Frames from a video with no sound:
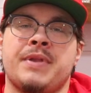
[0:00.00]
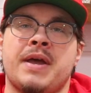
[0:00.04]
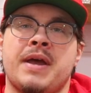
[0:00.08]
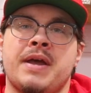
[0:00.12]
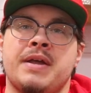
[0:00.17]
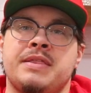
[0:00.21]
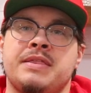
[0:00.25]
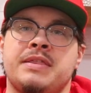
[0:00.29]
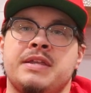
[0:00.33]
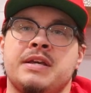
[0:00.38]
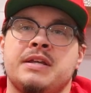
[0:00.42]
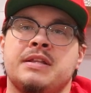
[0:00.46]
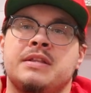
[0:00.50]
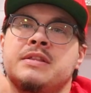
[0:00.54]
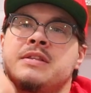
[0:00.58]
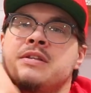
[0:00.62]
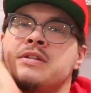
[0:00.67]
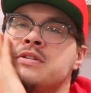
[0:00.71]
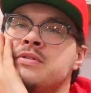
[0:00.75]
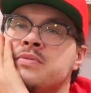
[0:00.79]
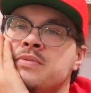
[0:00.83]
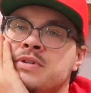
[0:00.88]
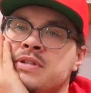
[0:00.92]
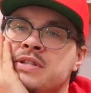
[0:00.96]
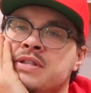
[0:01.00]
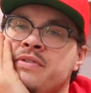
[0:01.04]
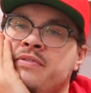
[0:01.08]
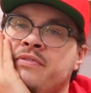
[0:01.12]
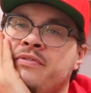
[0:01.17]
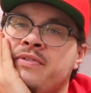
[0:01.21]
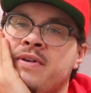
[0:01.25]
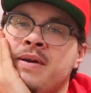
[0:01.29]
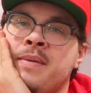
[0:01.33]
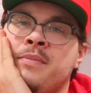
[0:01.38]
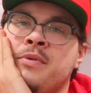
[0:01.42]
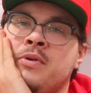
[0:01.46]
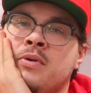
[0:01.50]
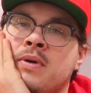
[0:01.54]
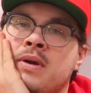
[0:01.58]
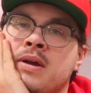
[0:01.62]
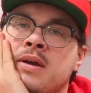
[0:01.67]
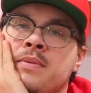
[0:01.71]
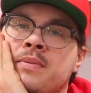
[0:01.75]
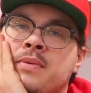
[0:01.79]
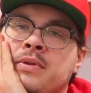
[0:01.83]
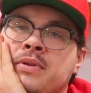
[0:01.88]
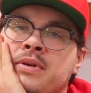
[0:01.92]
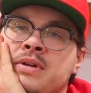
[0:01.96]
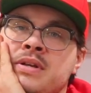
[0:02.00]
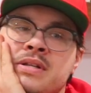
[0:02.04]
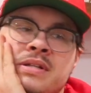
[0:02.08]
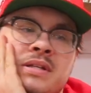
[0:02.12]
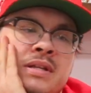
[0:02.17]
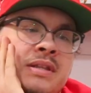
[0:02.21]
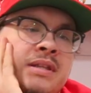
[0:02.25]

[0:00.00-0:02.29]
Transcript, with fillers: I think this was the February release.